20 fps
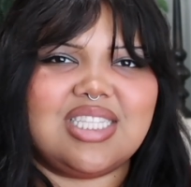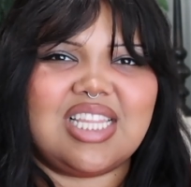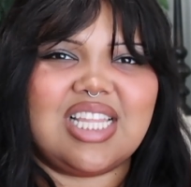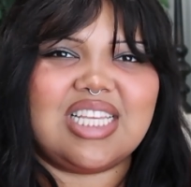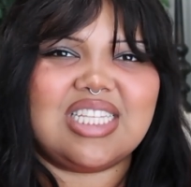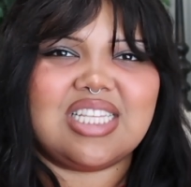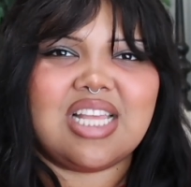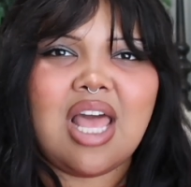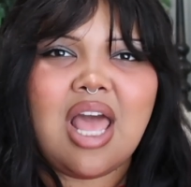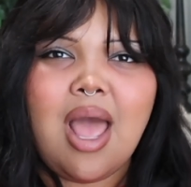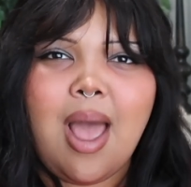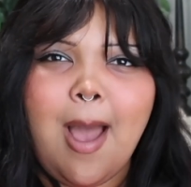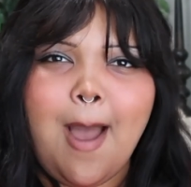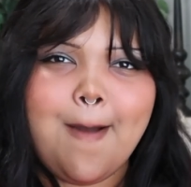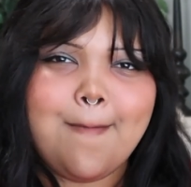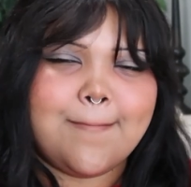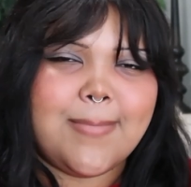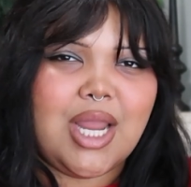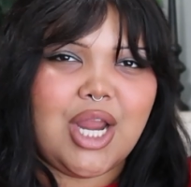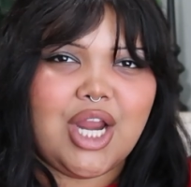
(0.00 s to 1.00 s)
this
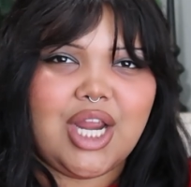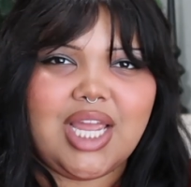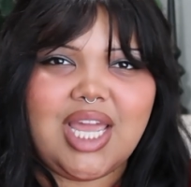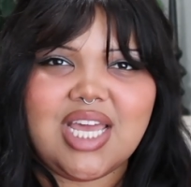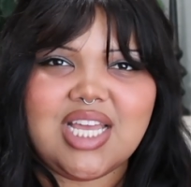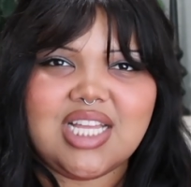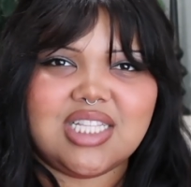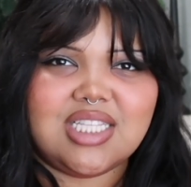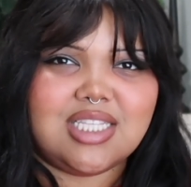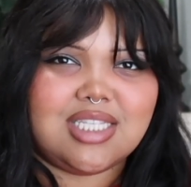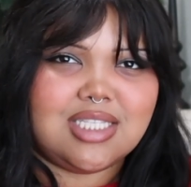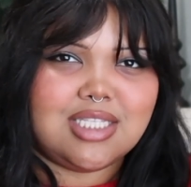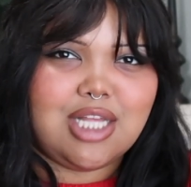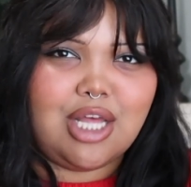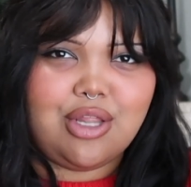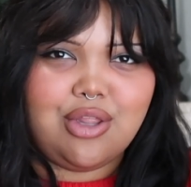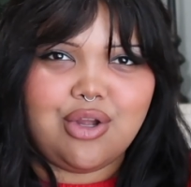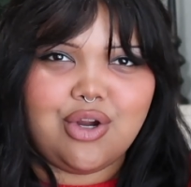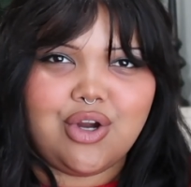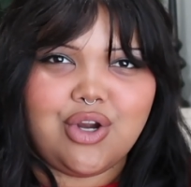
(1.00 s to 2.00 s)
American
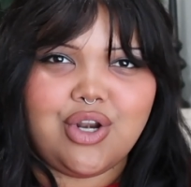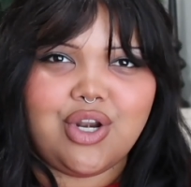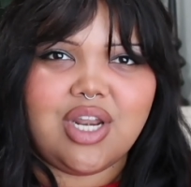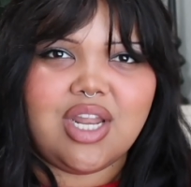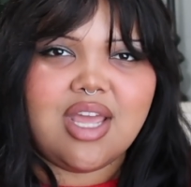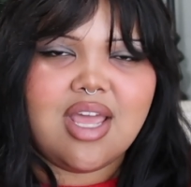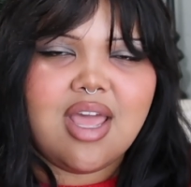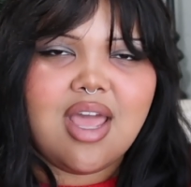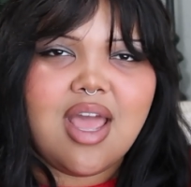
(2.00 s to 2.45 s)
Southern